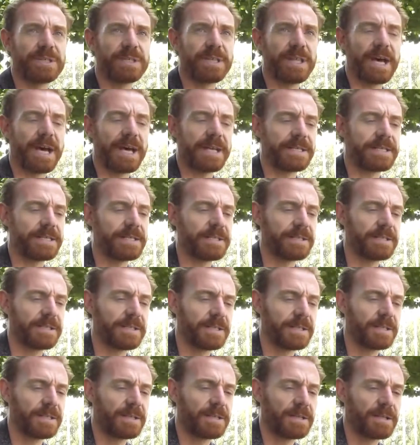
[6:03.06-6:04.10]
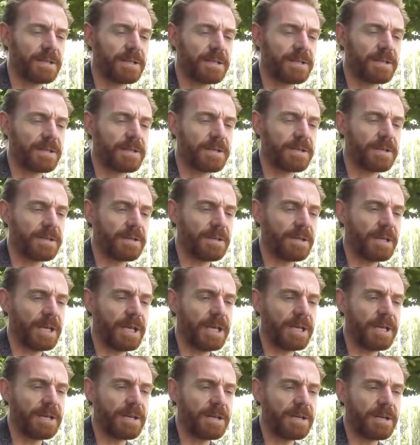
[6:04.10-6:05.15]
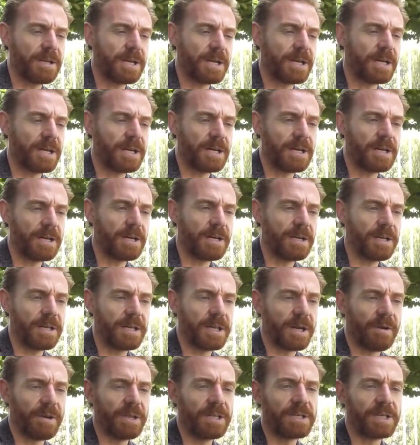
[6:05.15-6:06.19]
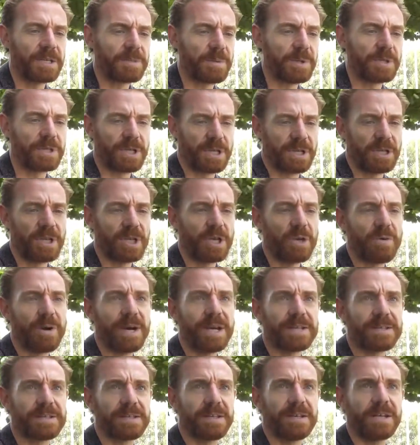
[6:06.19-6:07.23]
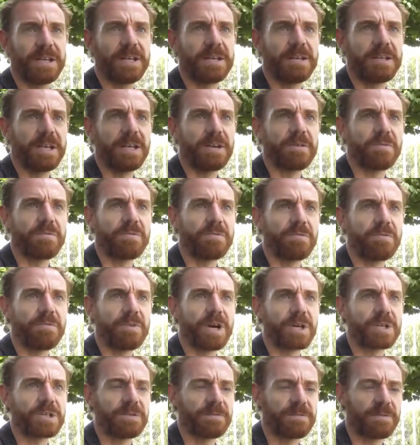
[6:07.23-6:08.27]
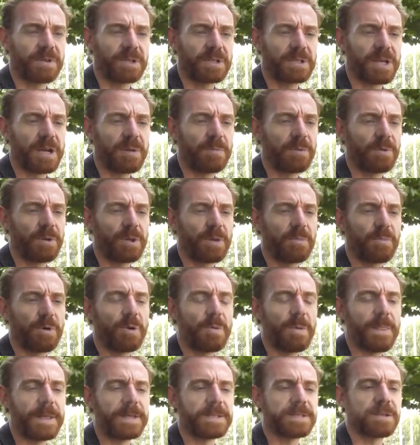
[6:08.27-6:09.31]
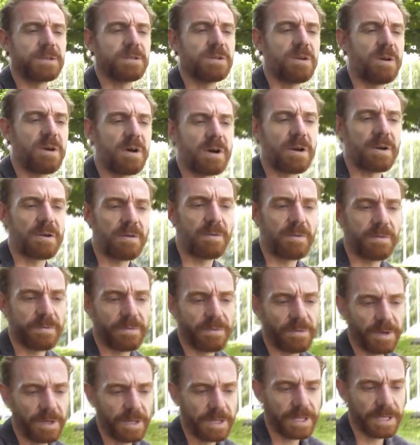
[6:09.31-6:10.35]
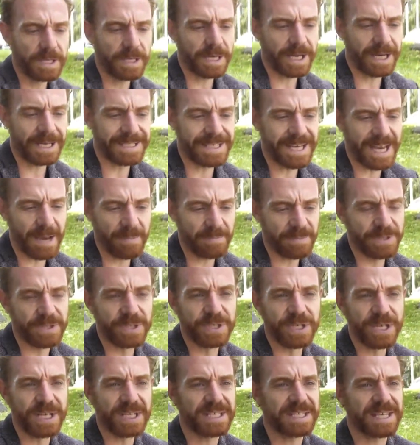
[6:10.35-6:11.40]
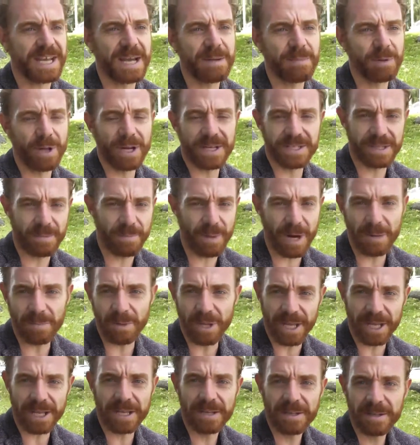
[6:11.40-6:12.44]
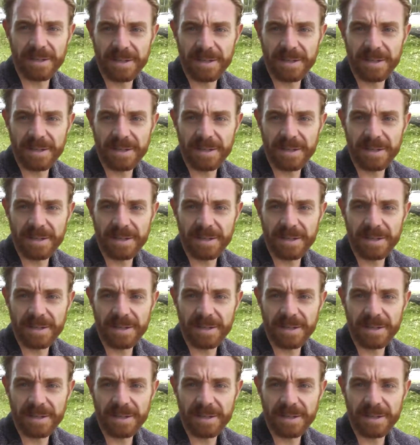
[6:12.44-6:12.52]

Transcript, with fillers: is that in, uh, you know, in, especially in the U S and in, in Russia, for example, at the moment, there's a lot of attempts to destabilize the public